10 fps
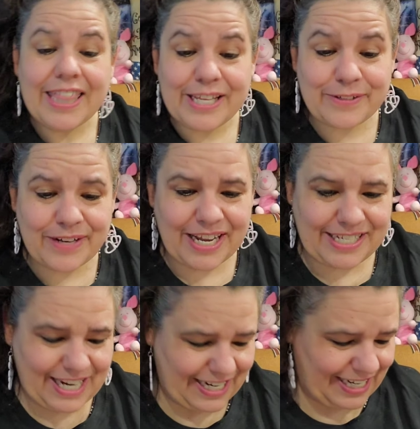this one
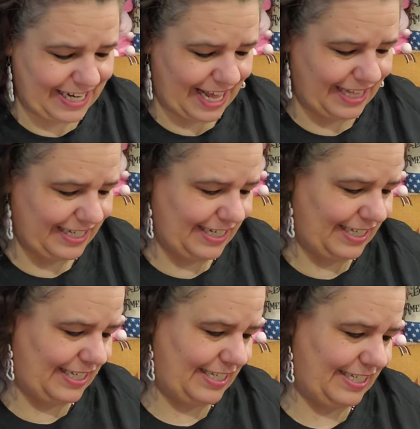has 19
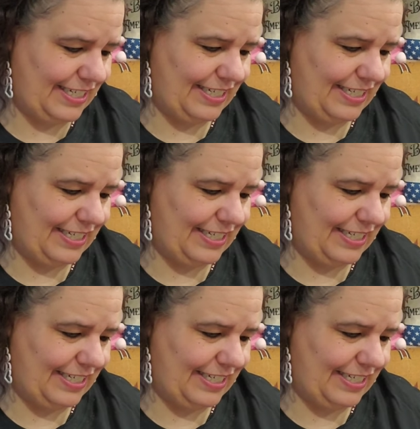colors.